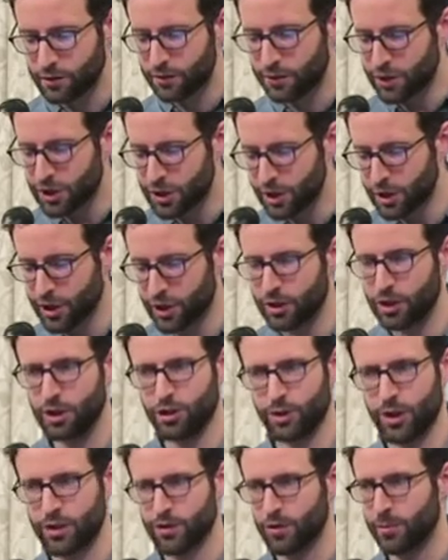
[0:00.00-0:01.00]
visionary
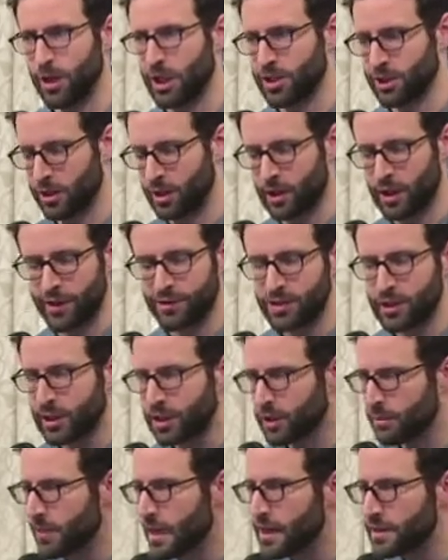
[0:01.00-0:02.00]
transformation, and I've
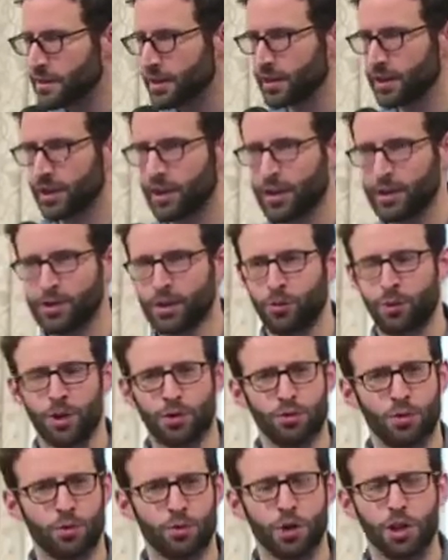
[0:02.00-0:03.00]
seen amazing things. I
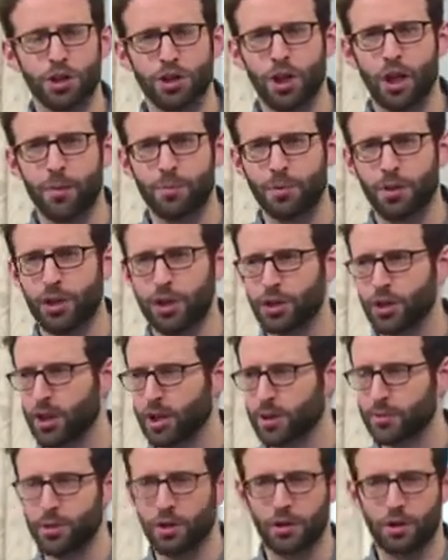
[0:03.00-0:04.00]
went to a workshop where they
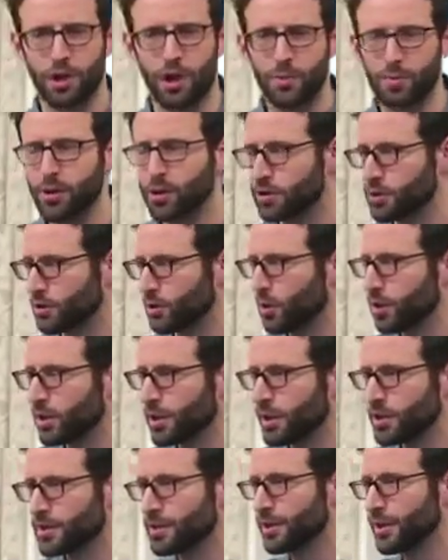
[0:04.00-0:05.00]
talked about compost
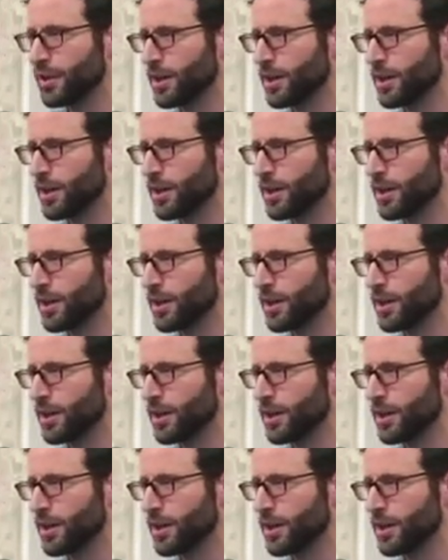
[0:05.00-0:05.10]
toilets.